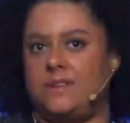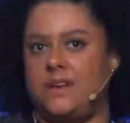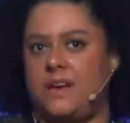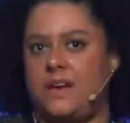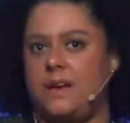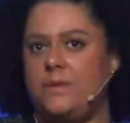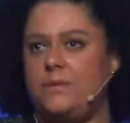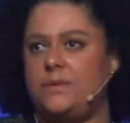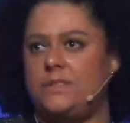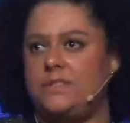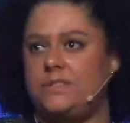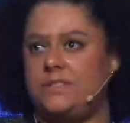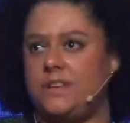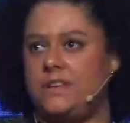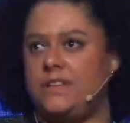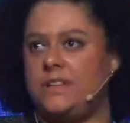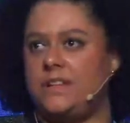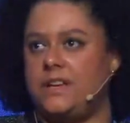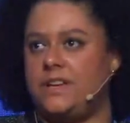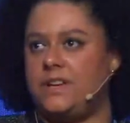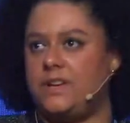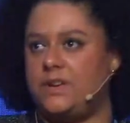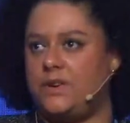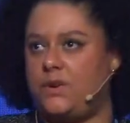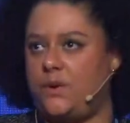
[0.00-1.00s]
I would say
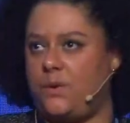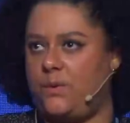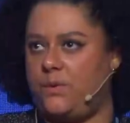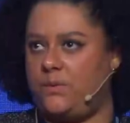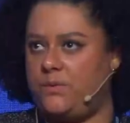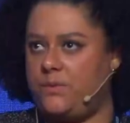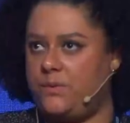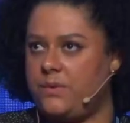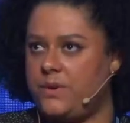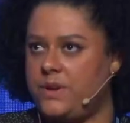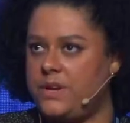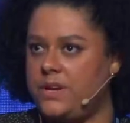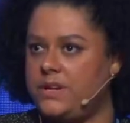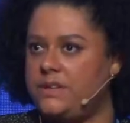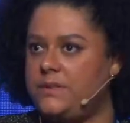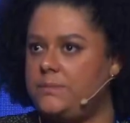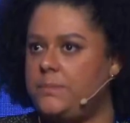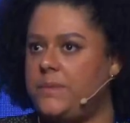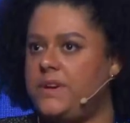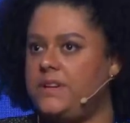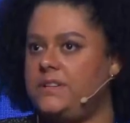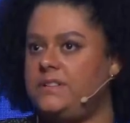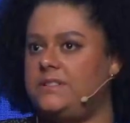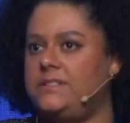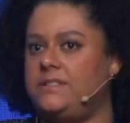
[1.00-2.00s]
like go for it,
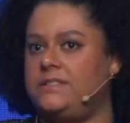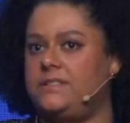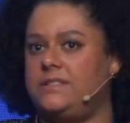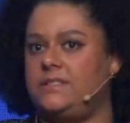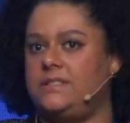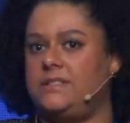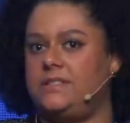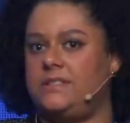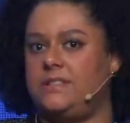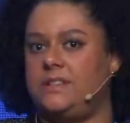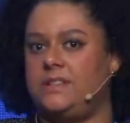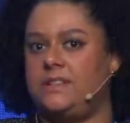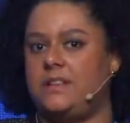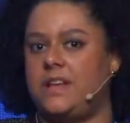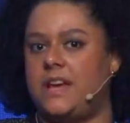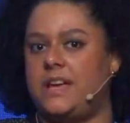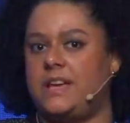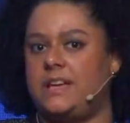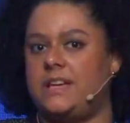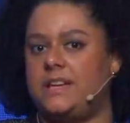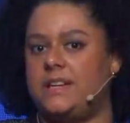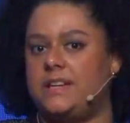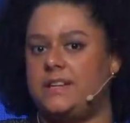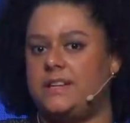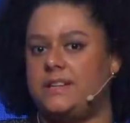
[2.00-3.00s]
but
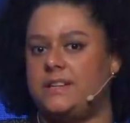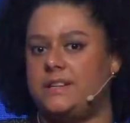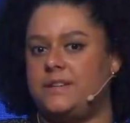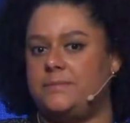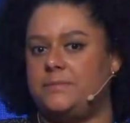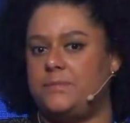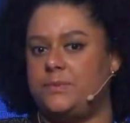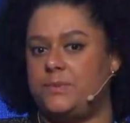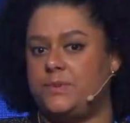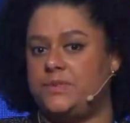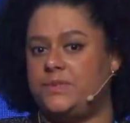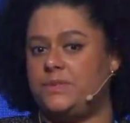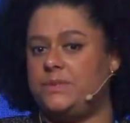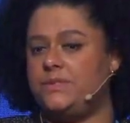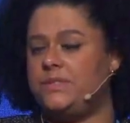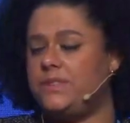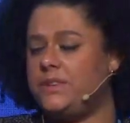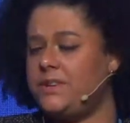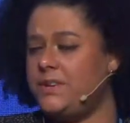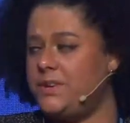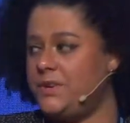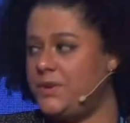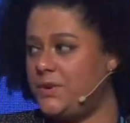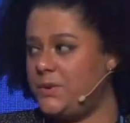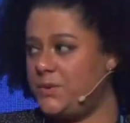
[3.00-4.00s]
like Brazil is
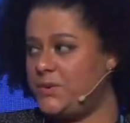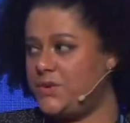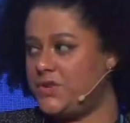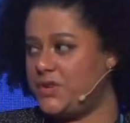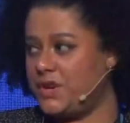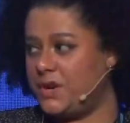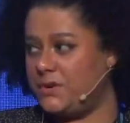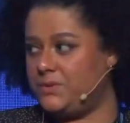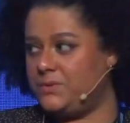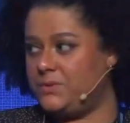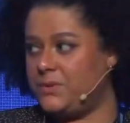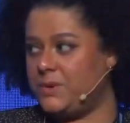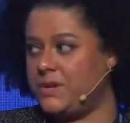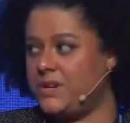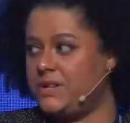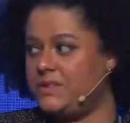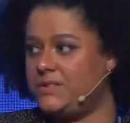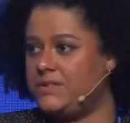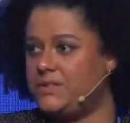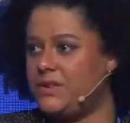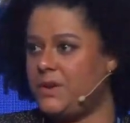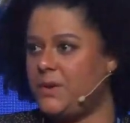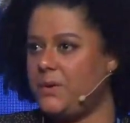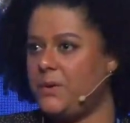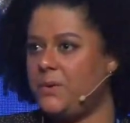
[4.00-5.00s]
a huge country,
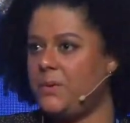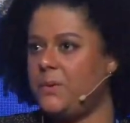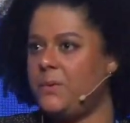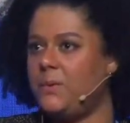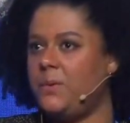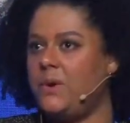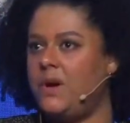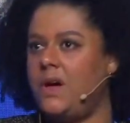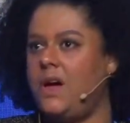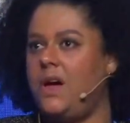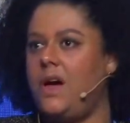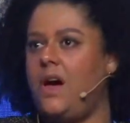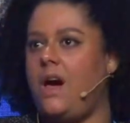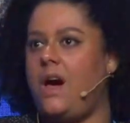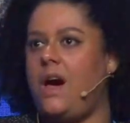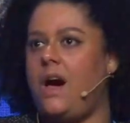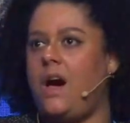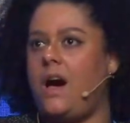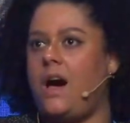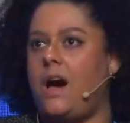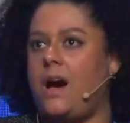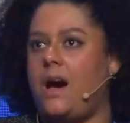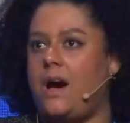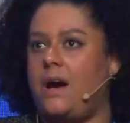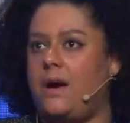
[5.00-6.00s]
so
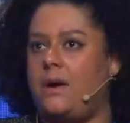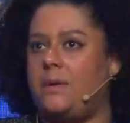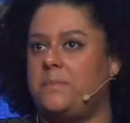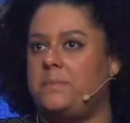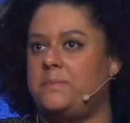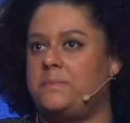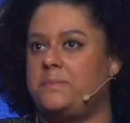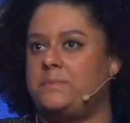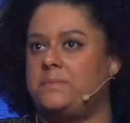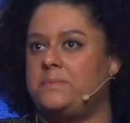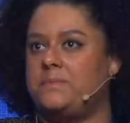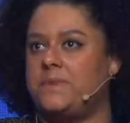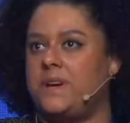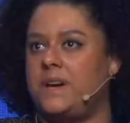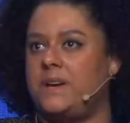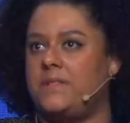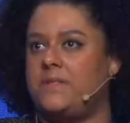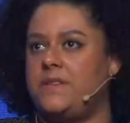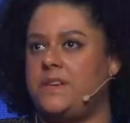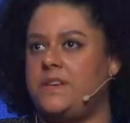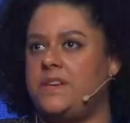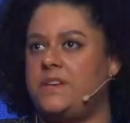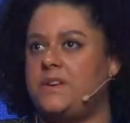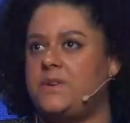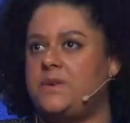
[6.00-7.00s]
mm-hmm. I
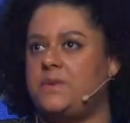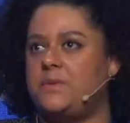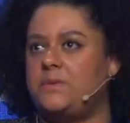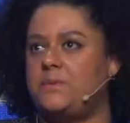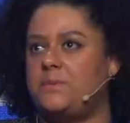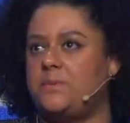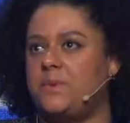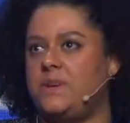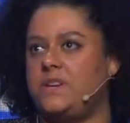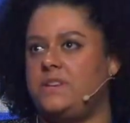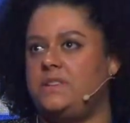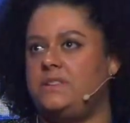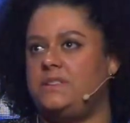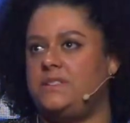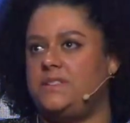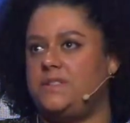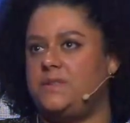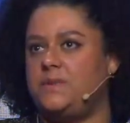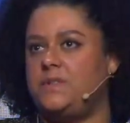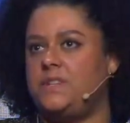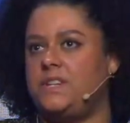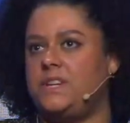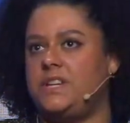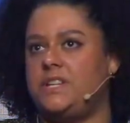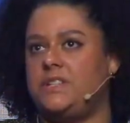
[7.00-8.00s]
think we
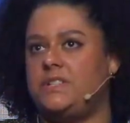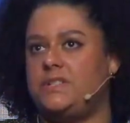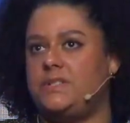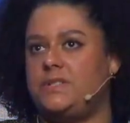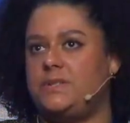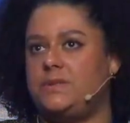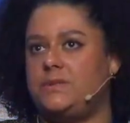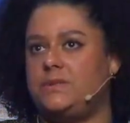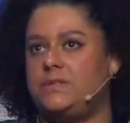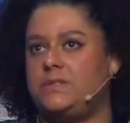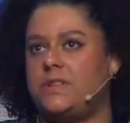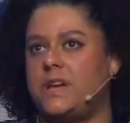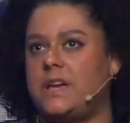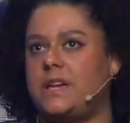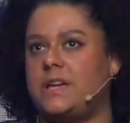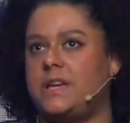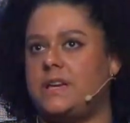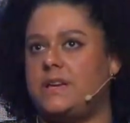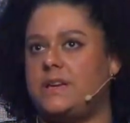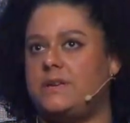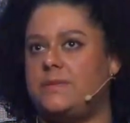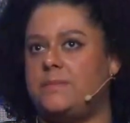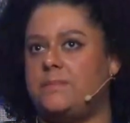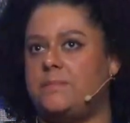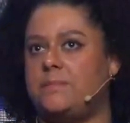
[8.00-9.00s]
still need like
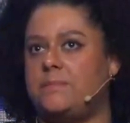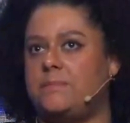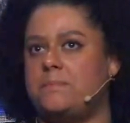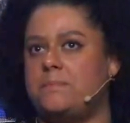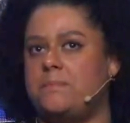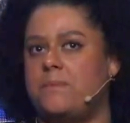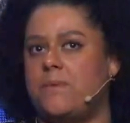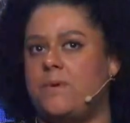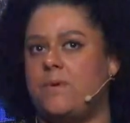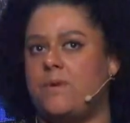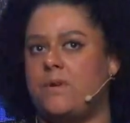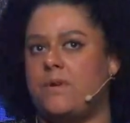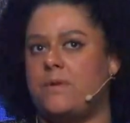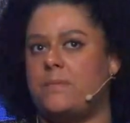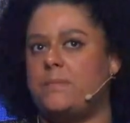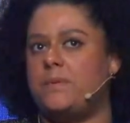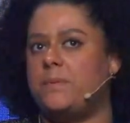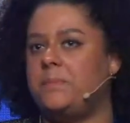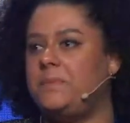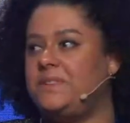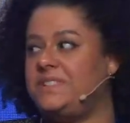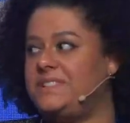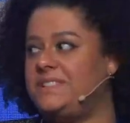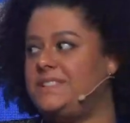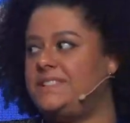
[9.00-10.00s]
more
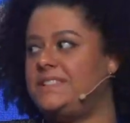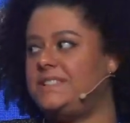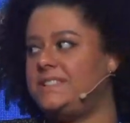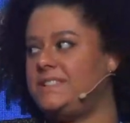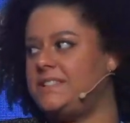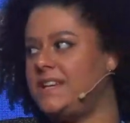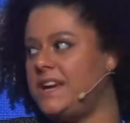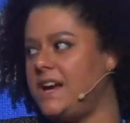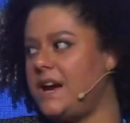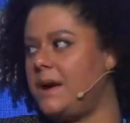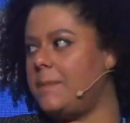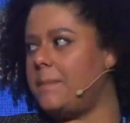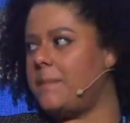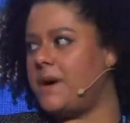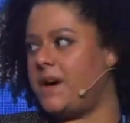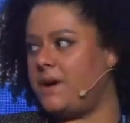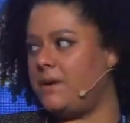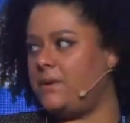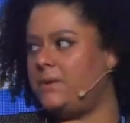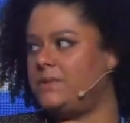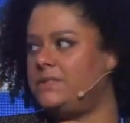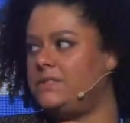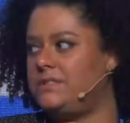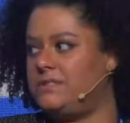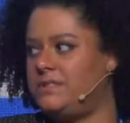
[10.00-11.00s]
publicity there
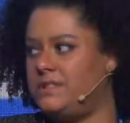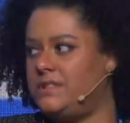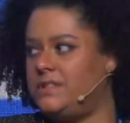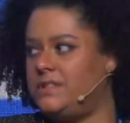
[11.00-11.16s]
about